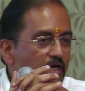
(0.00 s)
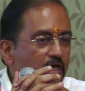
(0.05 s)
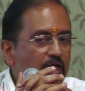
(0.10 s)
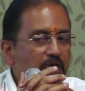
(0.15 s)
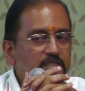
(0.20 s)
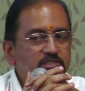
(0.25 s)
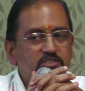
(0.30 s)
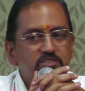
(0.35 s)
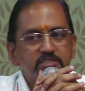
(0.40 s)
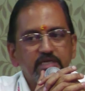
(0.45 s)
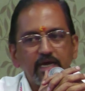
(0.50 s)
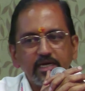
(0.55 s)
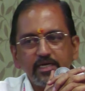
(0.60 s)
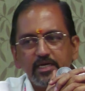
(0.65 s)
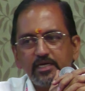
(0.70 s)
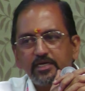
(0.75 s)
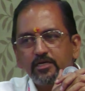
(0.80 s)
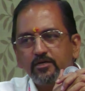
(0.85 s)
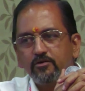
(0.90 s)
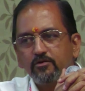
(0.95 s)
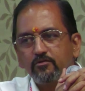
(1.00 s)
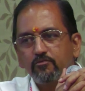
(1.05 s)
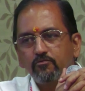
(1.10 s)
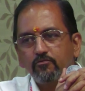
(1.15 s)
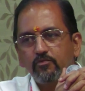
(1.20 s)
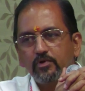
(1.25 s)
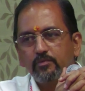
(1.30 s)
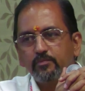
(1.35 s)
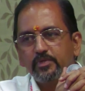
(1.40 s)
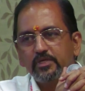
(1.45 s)
And second
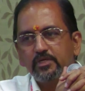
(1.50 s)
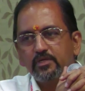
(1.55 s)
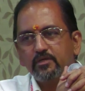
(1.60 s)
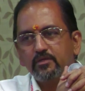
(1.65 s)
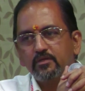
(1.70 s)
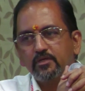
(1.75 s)
will be